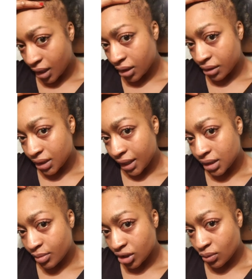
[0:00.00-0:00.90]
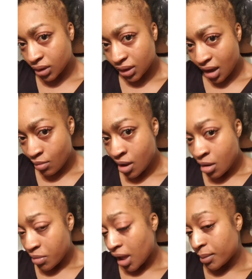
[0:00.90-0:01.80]
They can only take so much at one time,
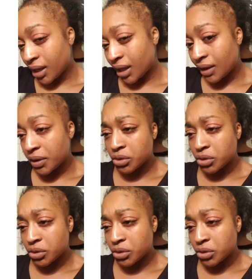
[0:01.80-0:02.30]
but I believe